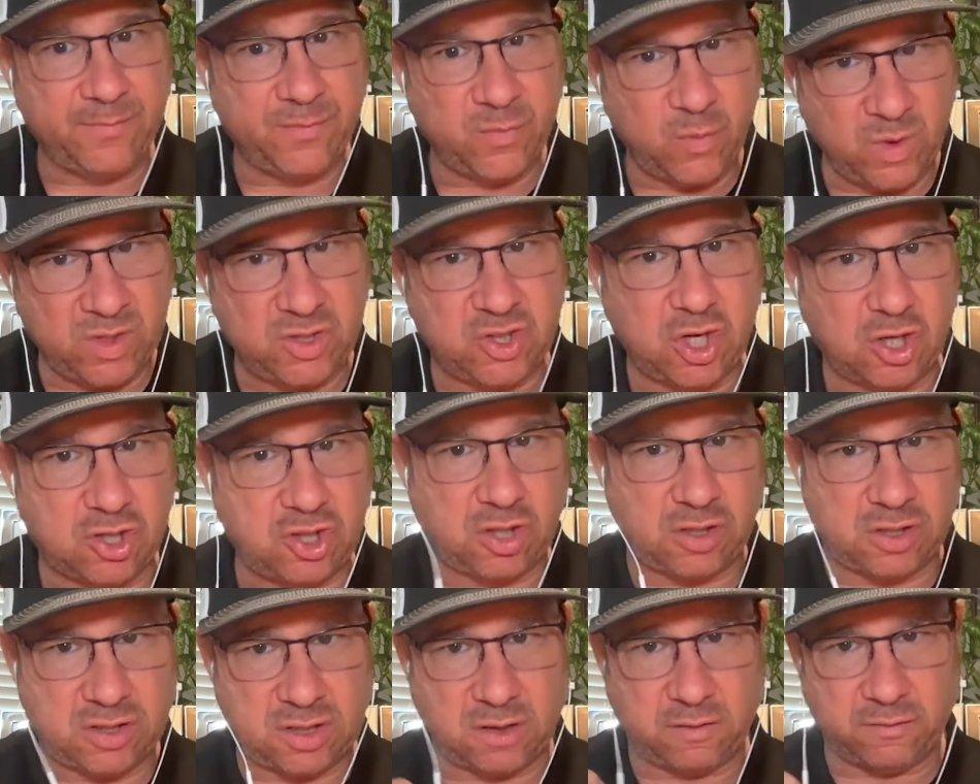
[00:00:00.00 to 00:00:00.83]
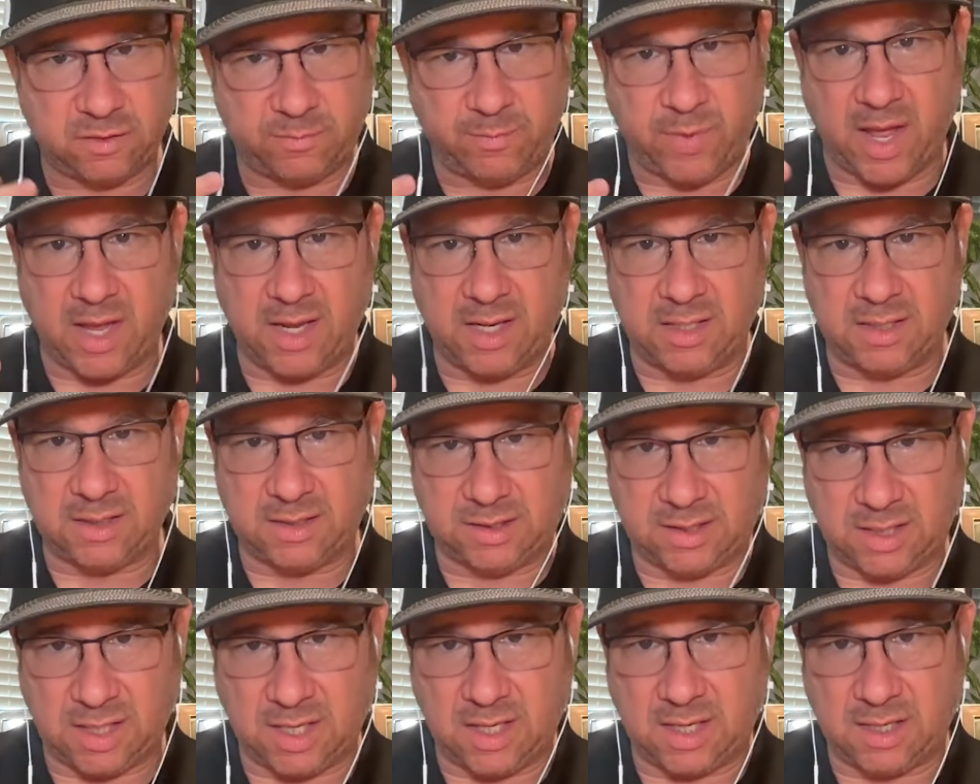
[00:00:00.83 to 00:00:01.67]
We judge ourselves by
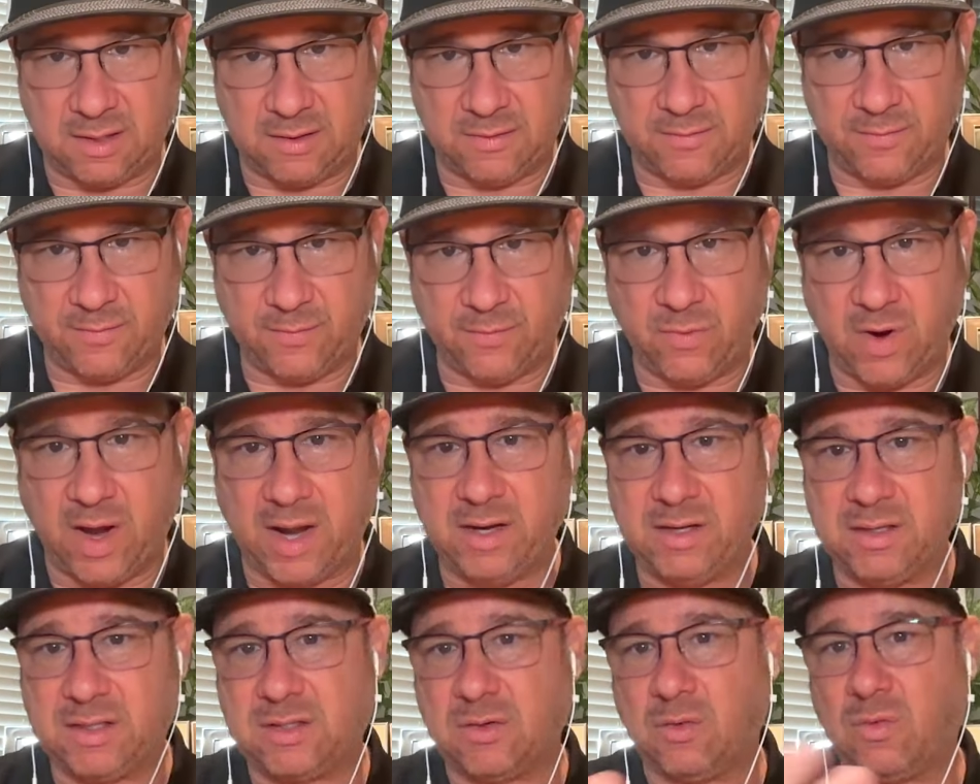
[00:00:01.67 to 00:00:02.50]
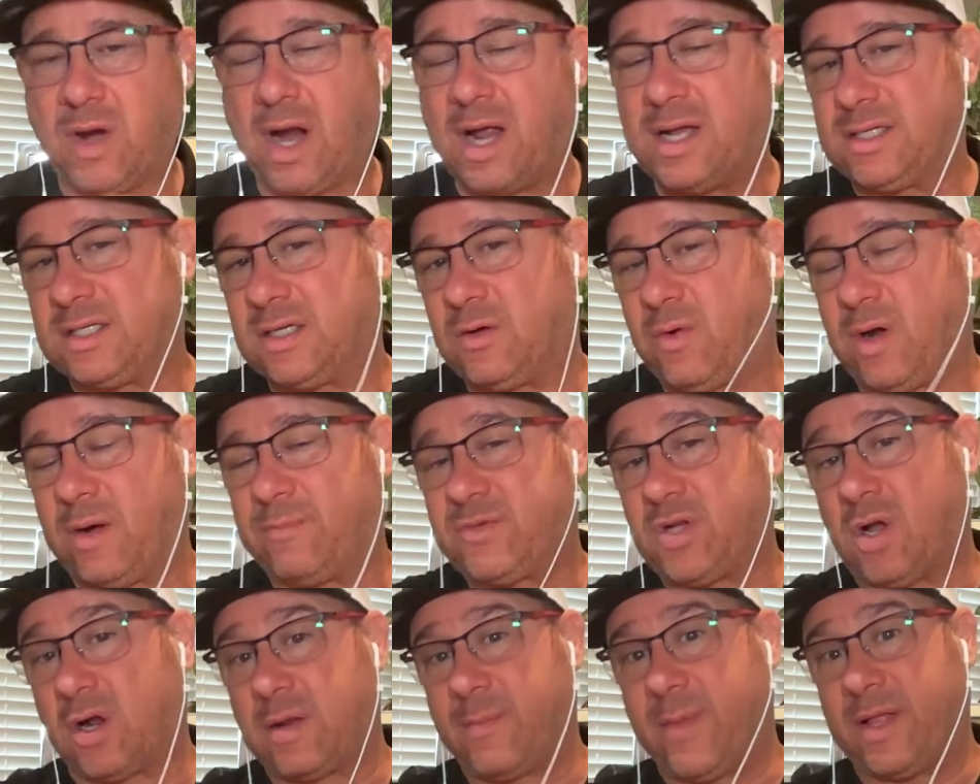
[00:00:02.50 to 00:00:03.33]
intent, right? And so what I say when I'm
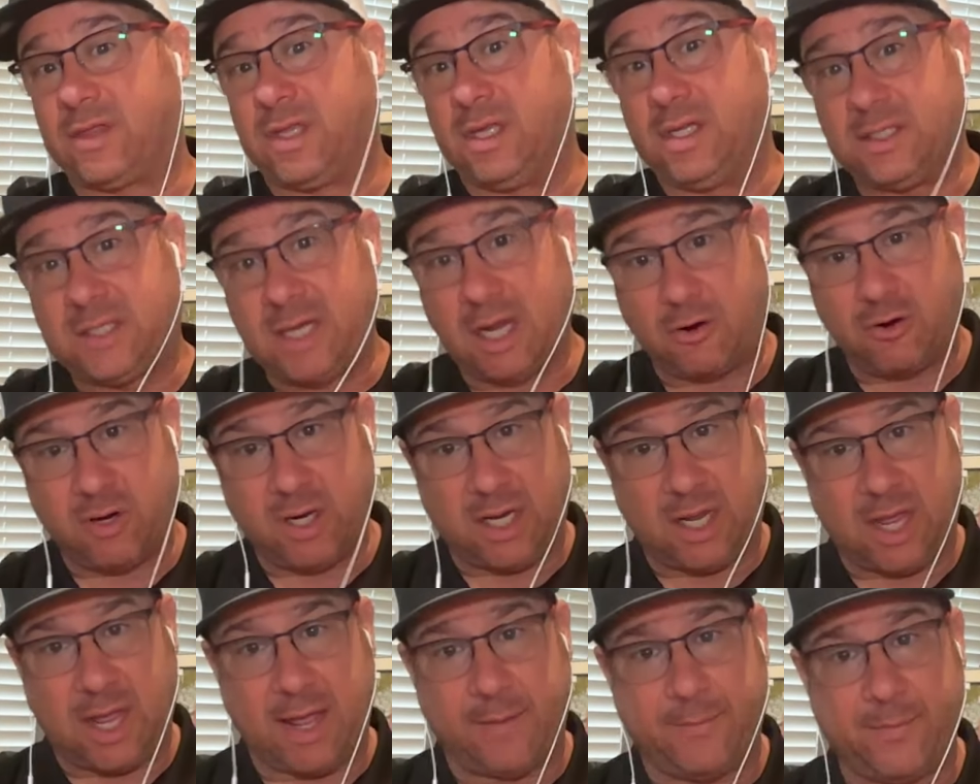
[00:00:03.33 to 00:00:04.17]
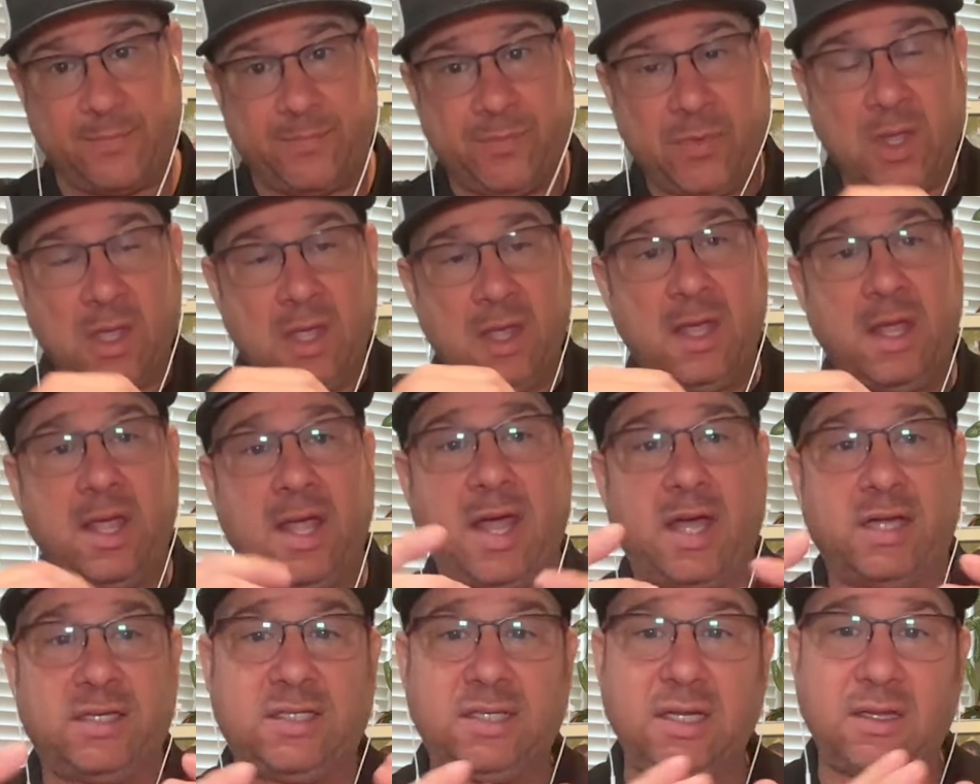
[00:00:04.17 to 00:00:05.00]
talking about the integrity game,
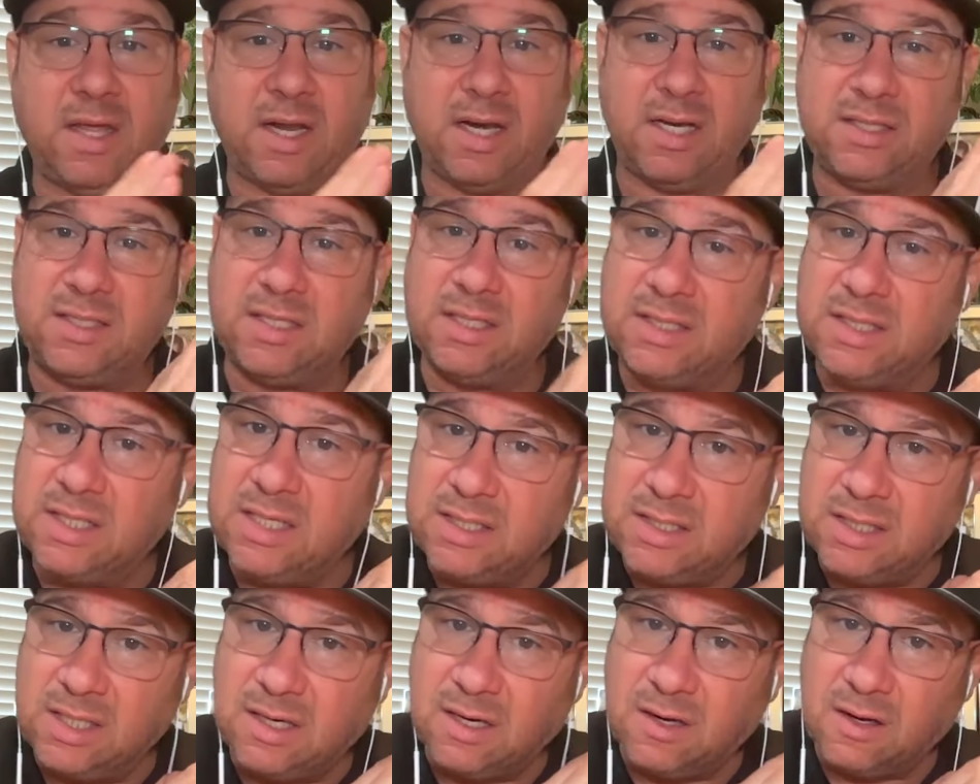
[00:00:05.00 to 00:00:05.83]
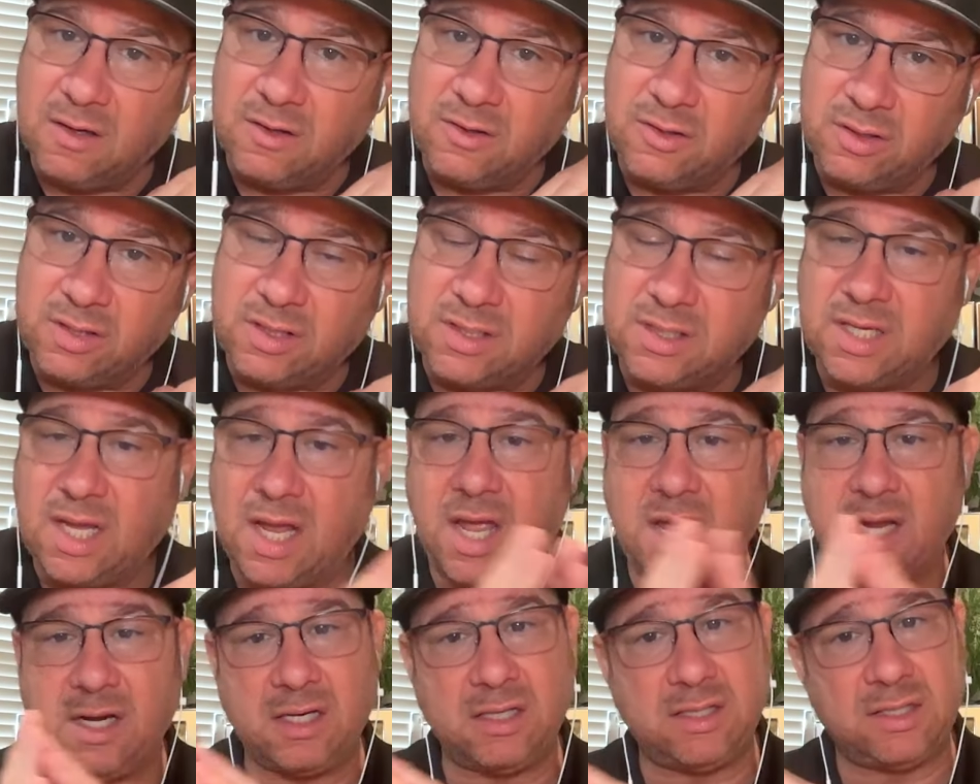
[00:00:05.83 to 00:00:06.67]
I say that it's as easy to
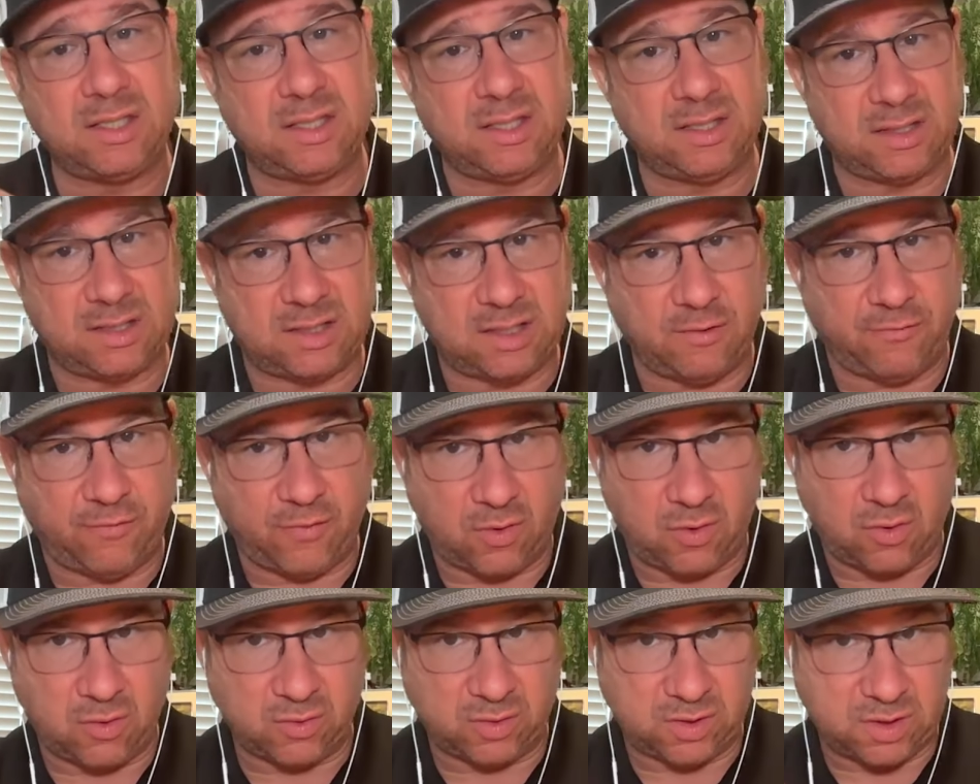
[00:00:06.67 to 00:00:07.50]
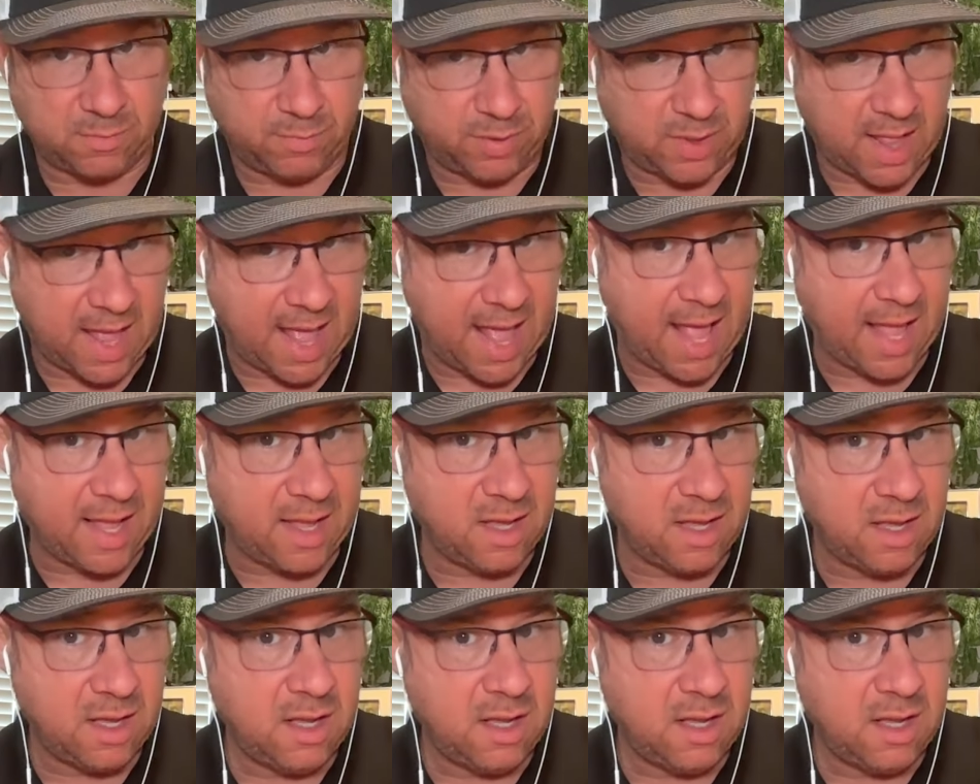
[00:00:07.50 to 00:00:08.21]
understand as it is difficult to play,